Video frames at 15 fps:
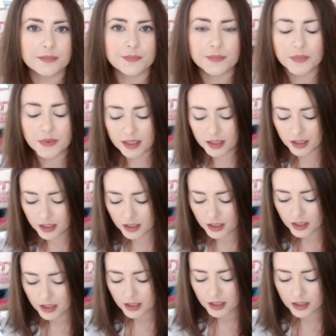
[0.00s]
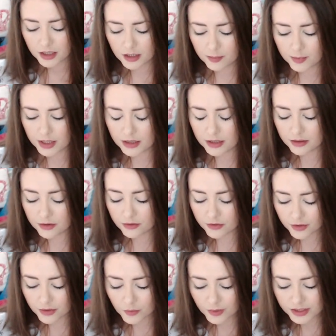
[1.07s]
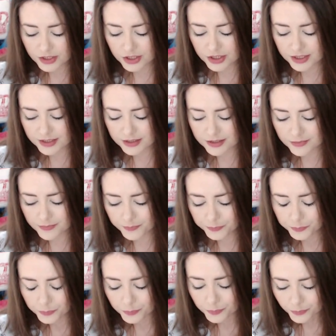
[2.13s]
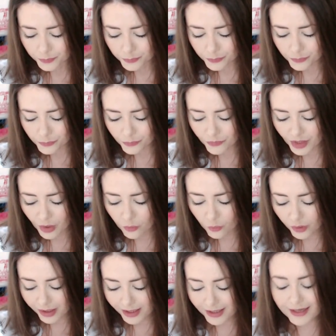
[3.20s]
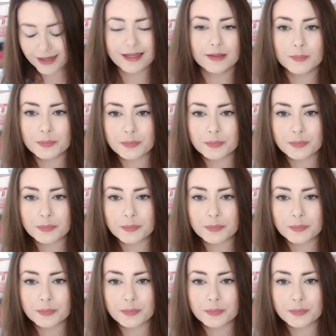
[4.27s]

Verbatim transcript: And then the third question is, why?